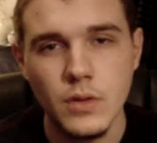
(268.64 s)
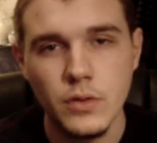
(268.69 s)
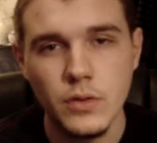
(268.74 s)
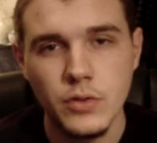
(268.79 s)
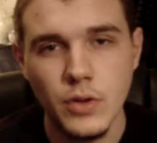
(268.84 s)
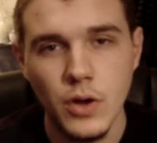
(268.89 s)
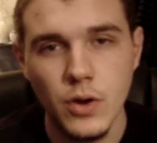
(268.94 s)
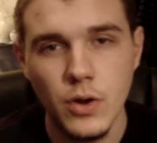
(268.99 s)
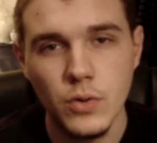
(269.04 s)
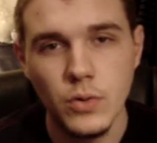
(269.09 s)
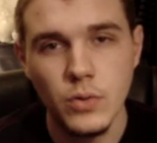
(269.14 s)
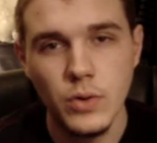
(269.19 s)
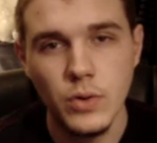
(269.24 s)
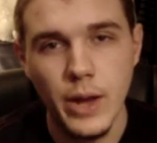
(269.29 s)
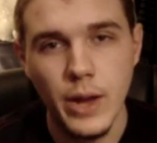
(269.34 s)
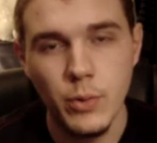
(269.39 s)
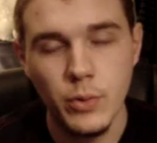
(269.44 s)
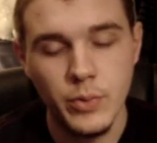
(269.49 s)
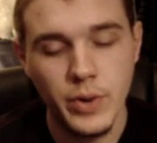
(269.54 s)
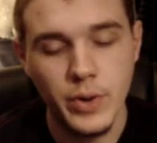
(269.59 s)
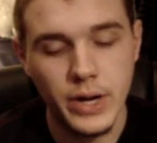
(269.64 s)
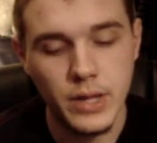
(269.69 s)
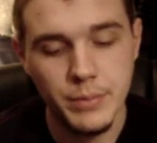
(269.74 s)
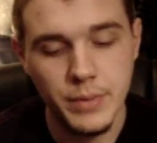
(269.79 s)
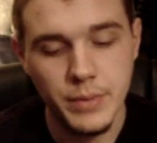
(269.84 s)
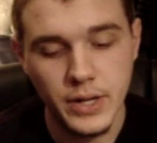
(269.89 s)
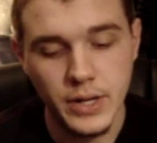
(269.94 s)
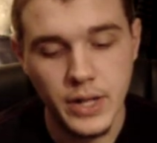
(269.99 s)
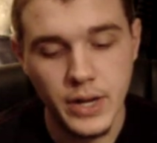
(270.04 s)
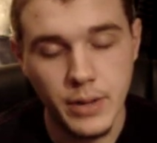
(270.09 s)
So I would
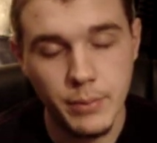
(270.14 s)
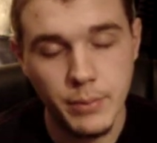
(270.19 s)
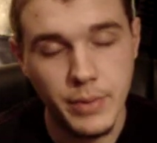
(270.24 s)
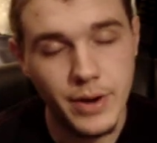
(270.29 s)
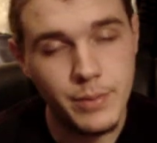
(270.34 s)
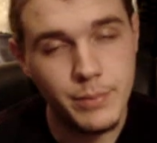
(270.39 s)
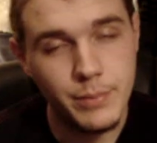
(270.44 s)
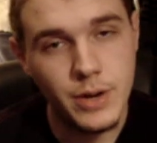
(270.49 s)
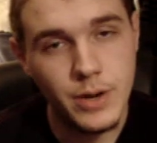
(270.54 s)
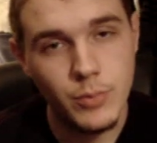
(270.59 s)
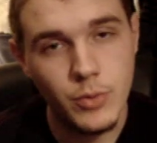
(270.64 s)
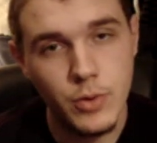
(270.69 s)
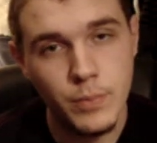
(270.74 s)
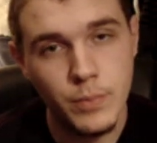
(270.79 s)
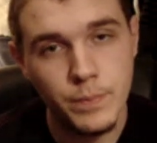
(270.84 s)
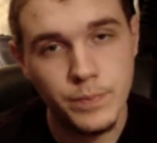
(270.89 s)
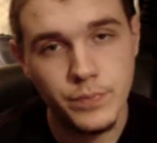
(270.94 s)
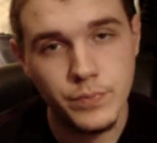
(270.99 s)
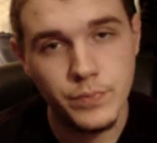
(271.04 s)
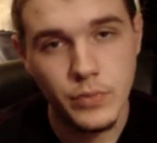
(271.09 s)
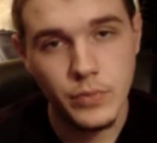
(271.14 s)
recommend getting bare minimum